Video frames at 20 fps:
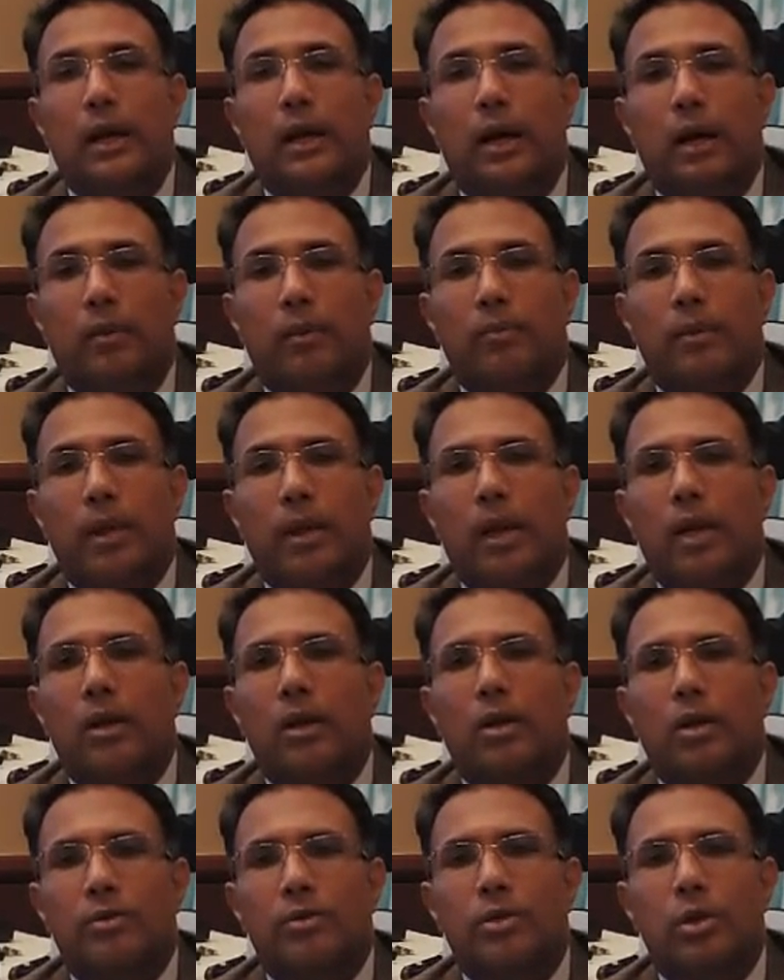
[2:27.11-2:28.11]
there are a
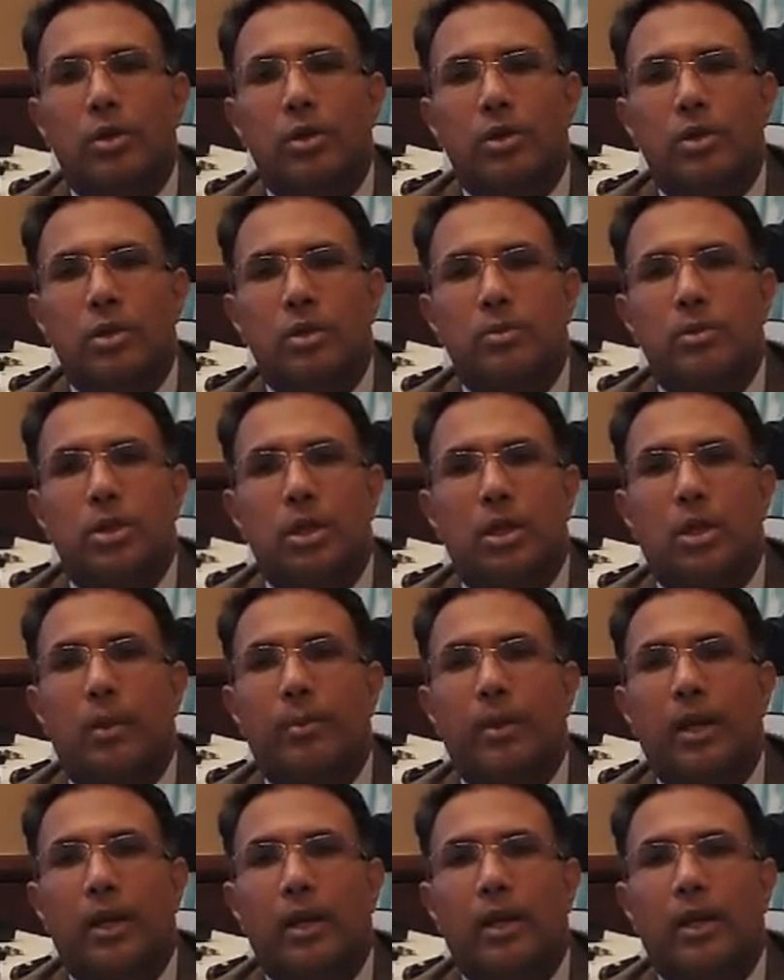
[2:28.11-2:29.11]
lot of solutions which are
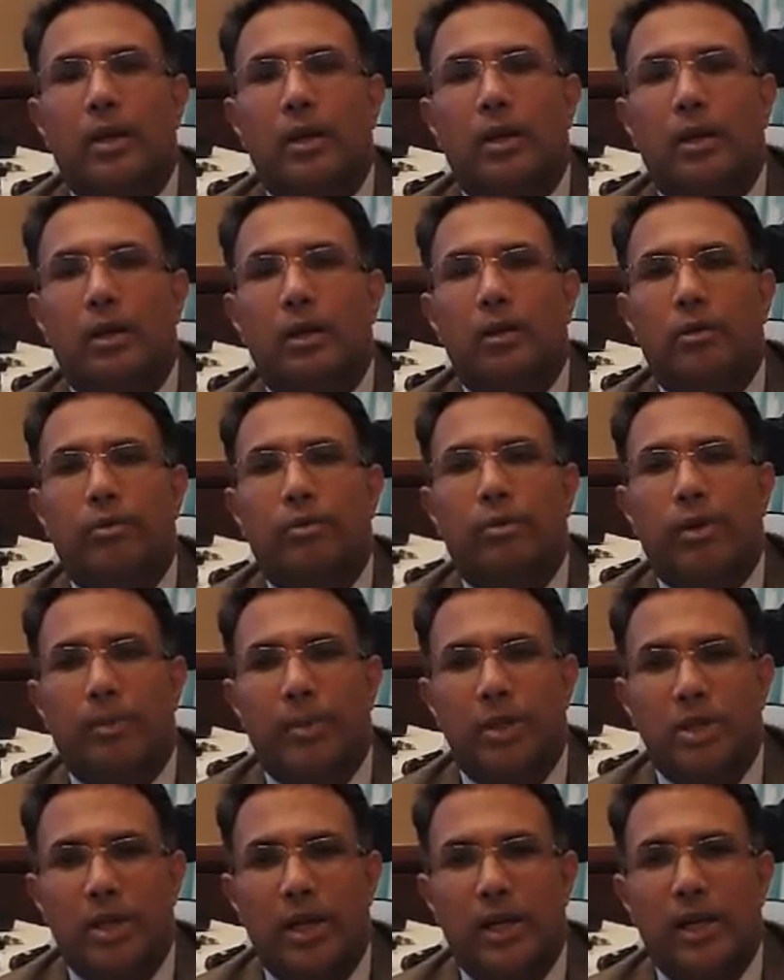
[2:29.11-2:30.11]
coming in from
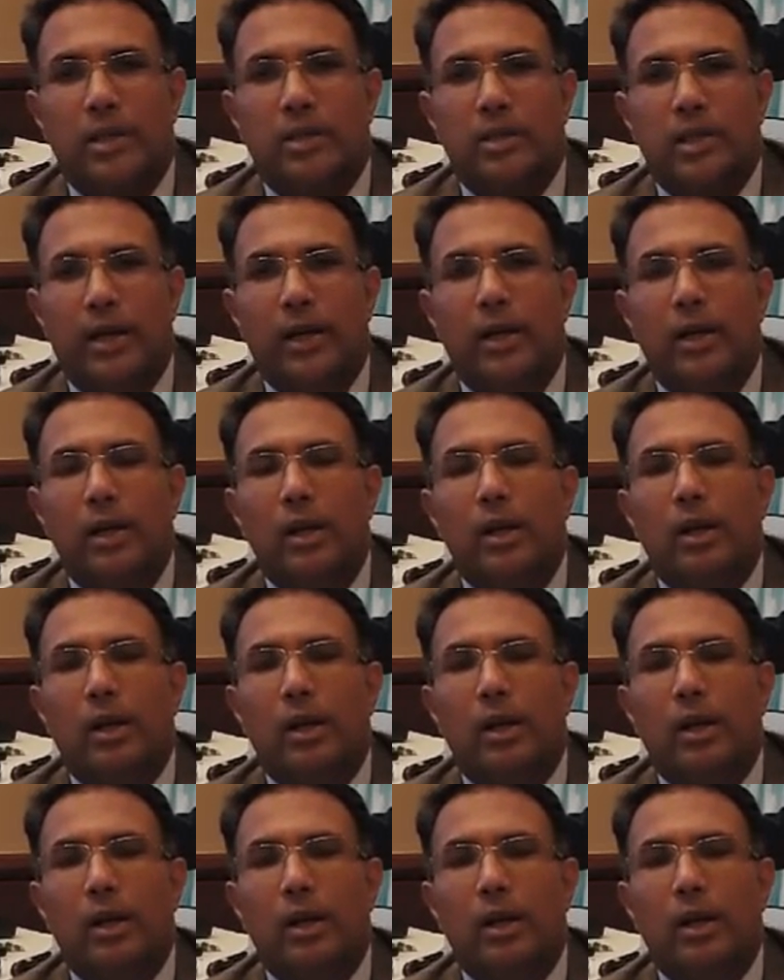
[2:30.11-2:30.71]
HID's side.